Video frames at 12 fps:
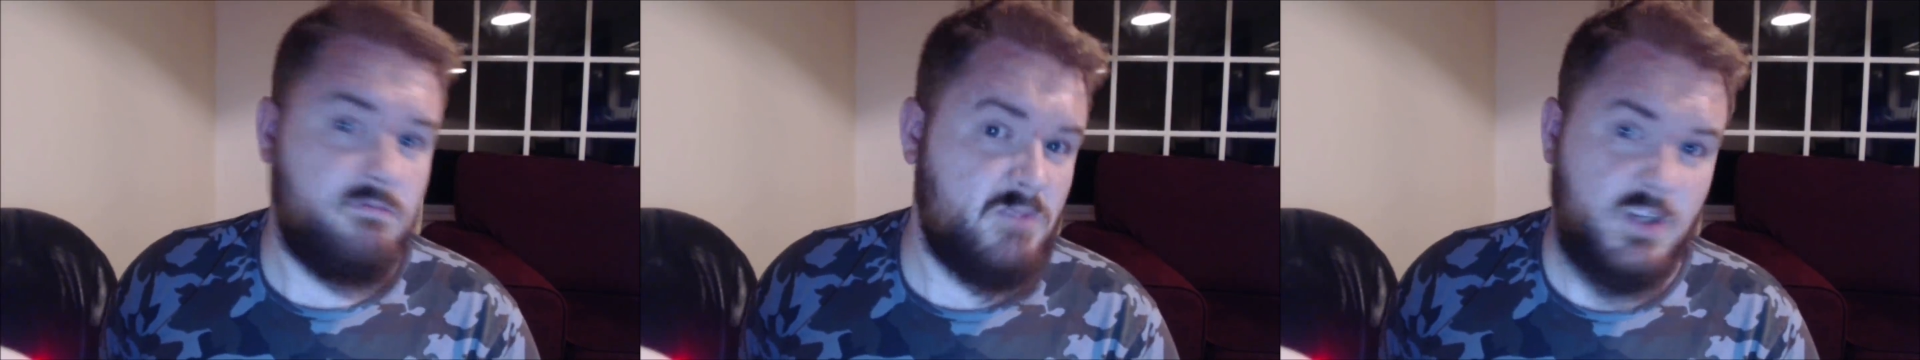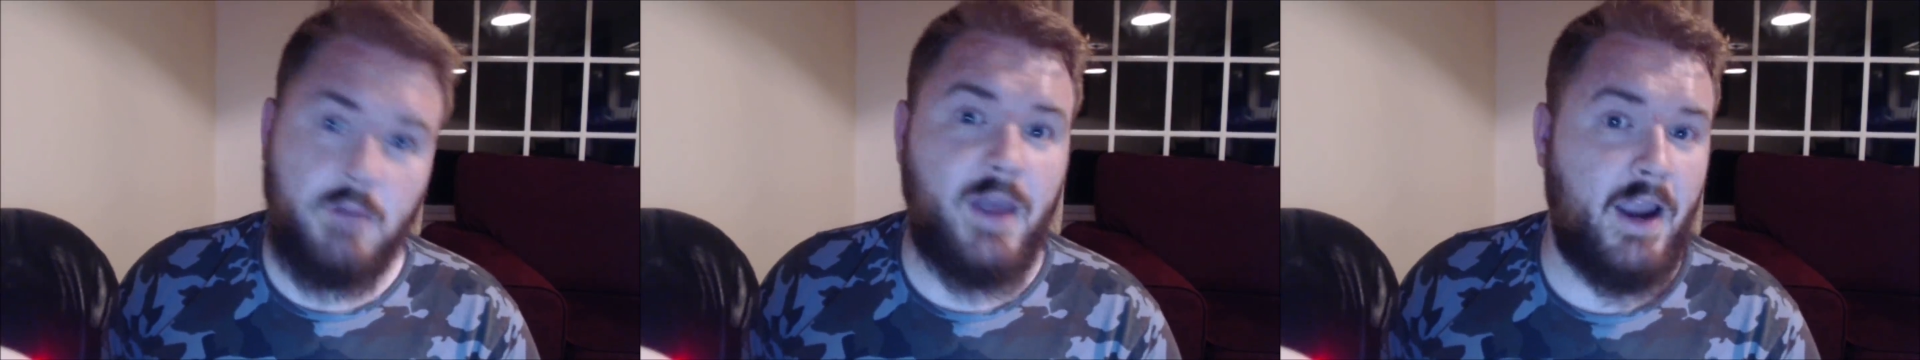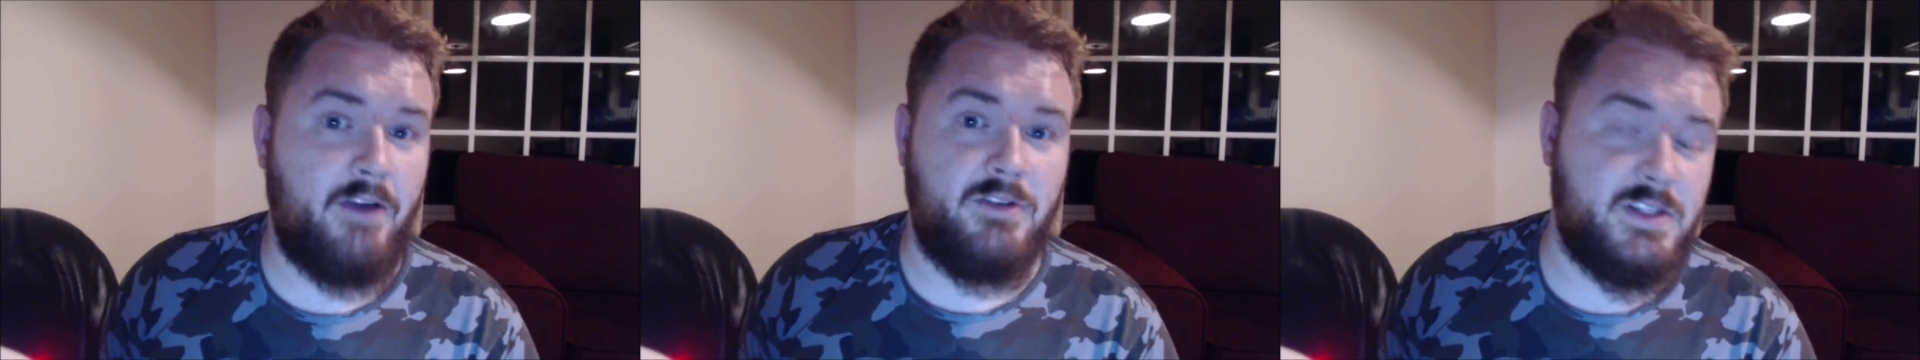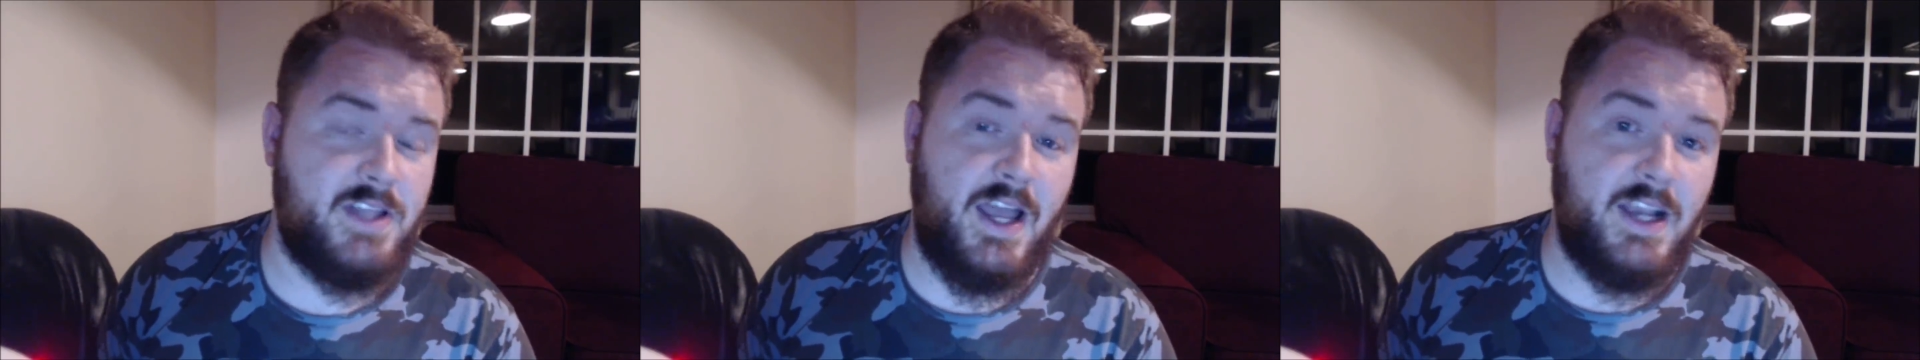Some
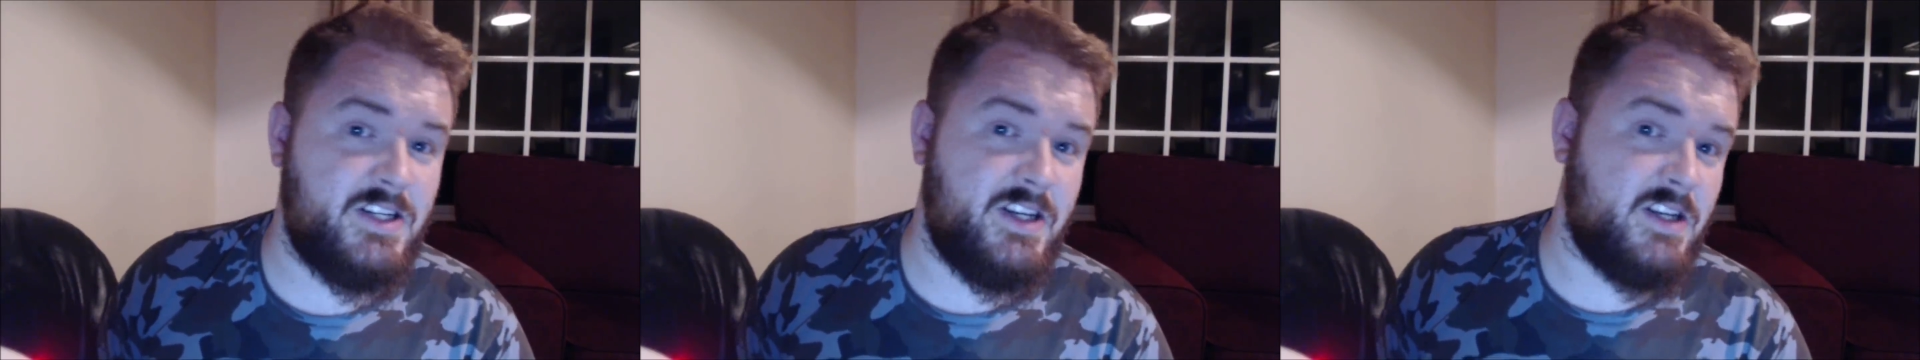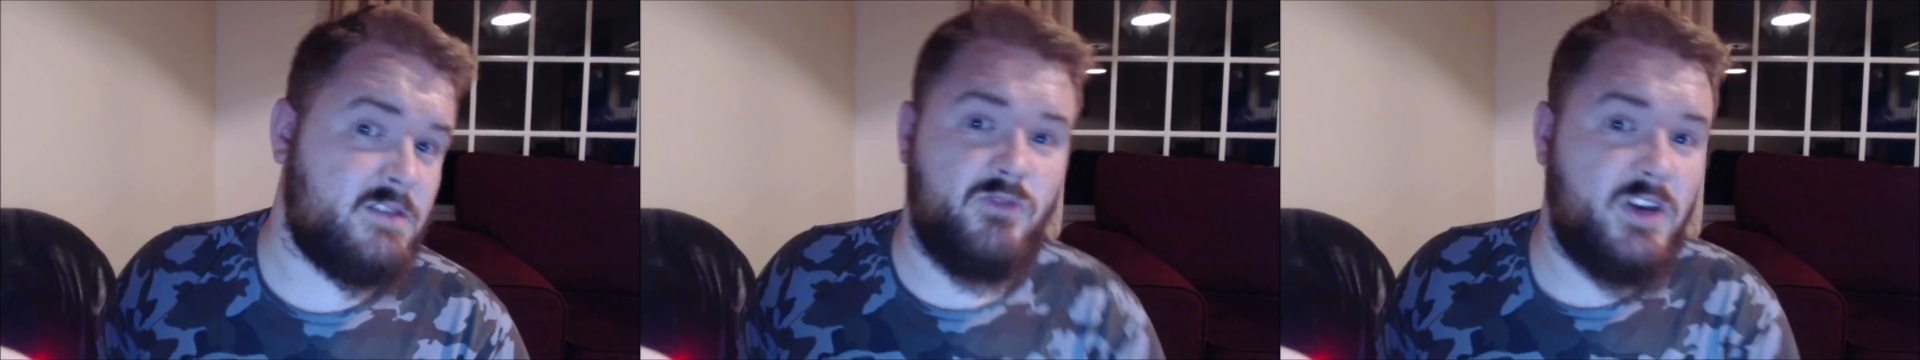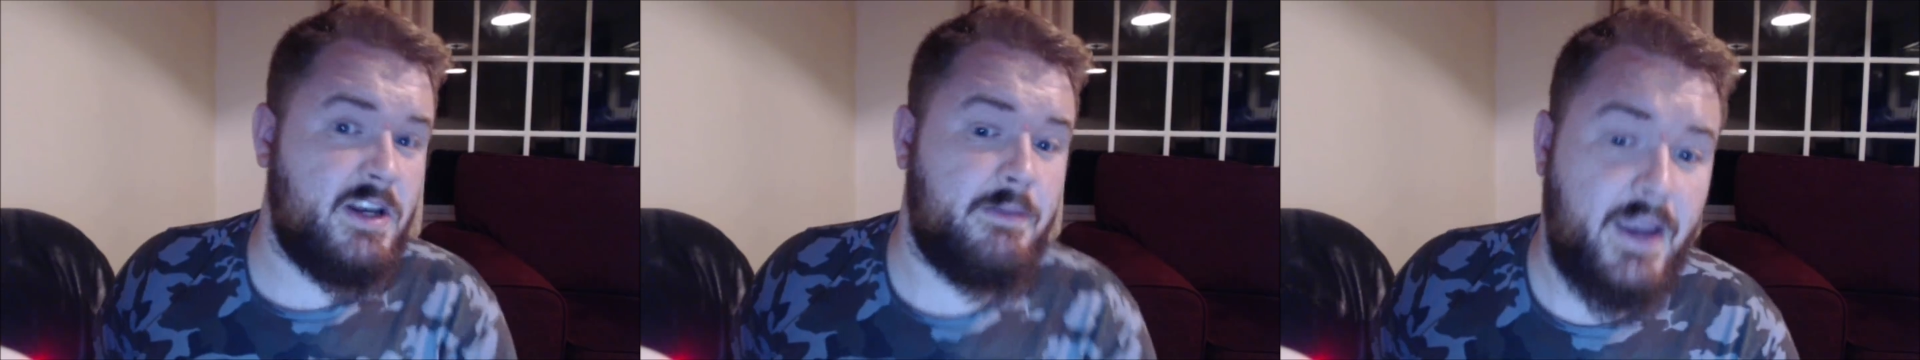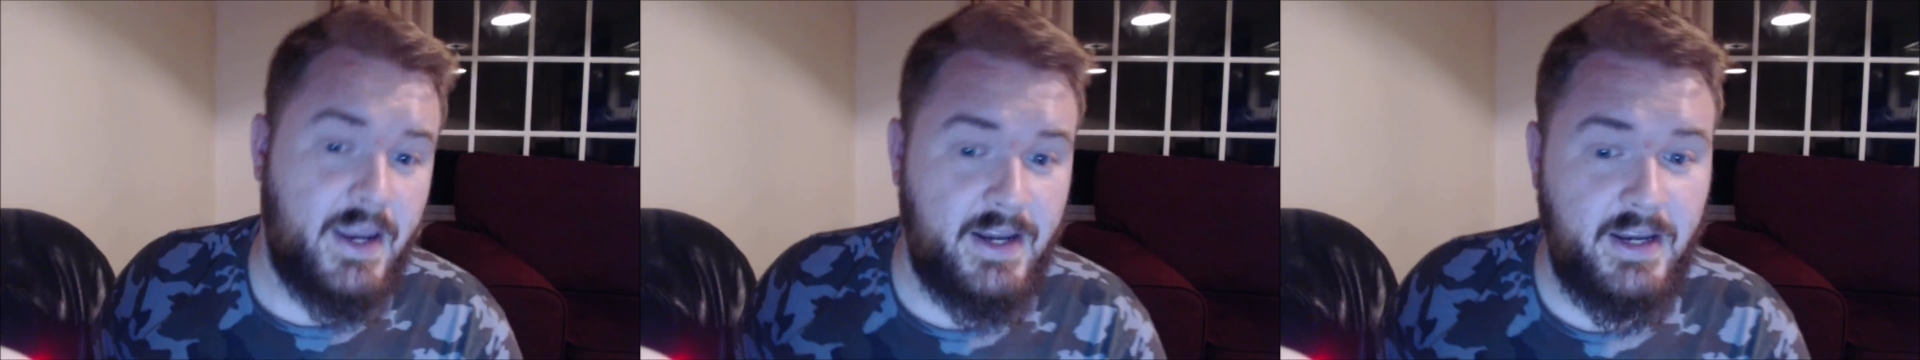characters that actually doesn't really
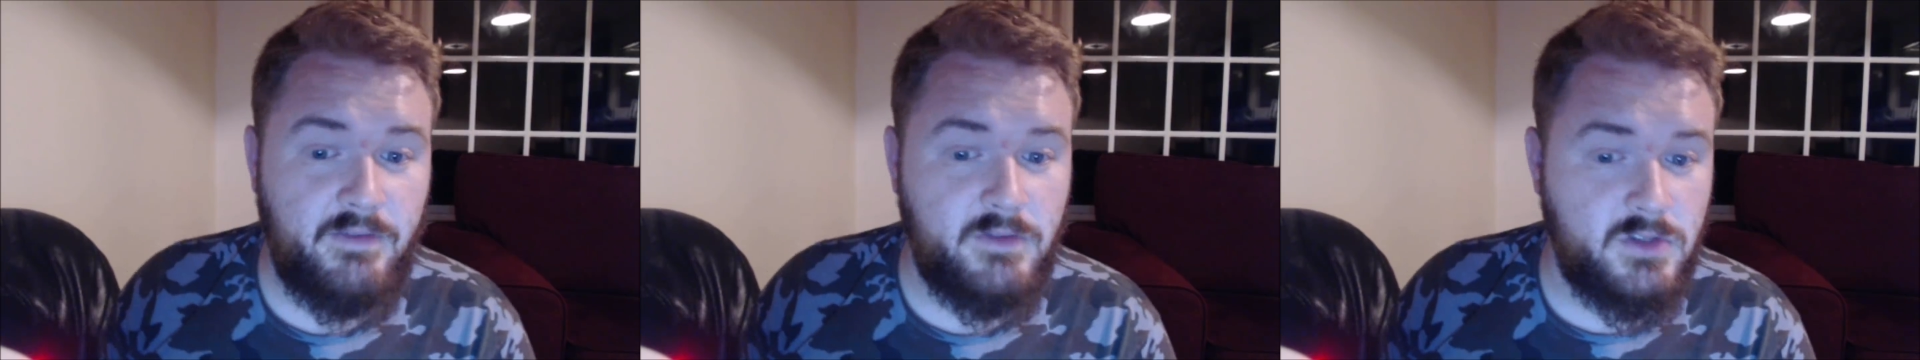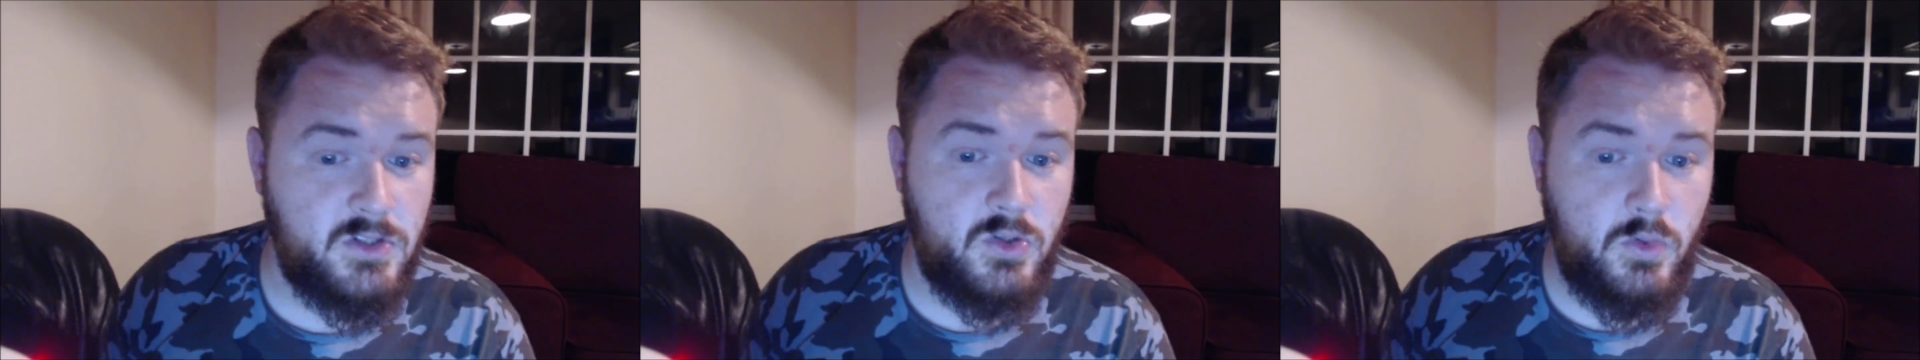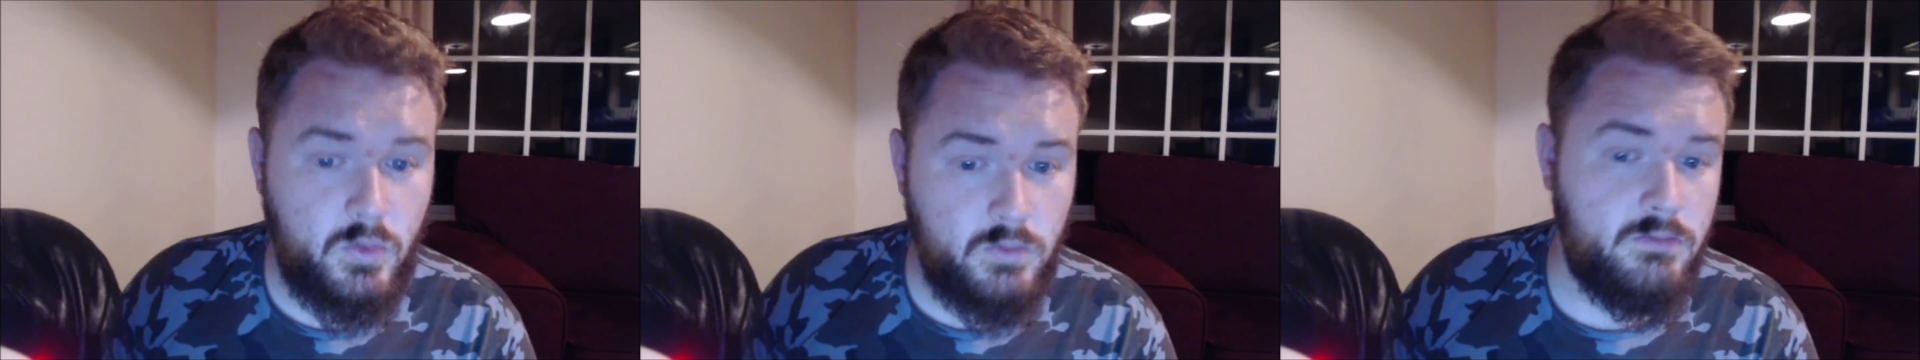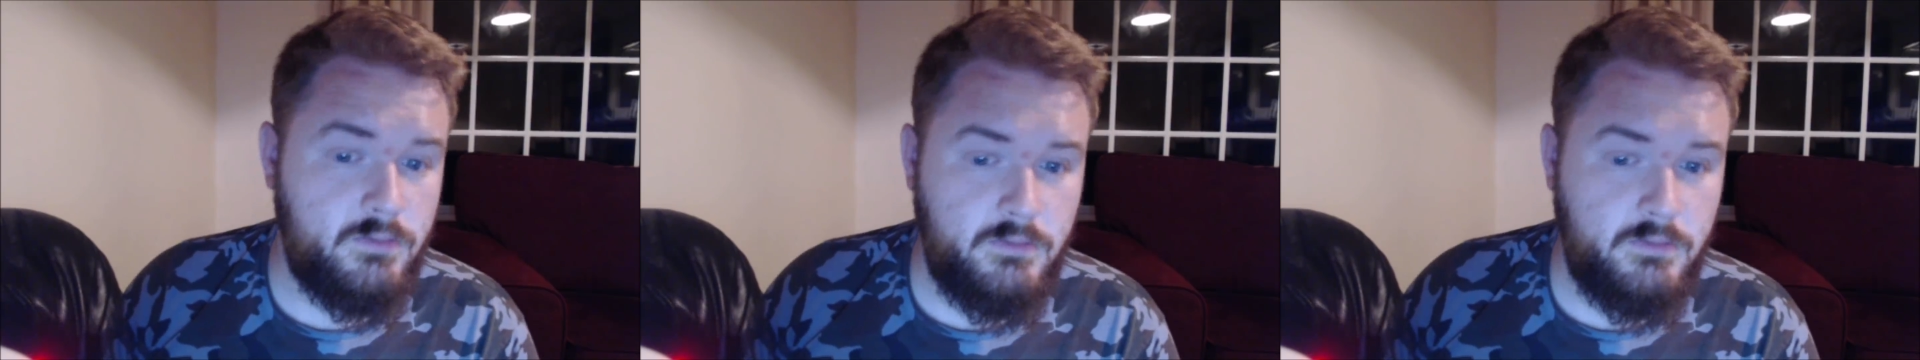make any difference at all.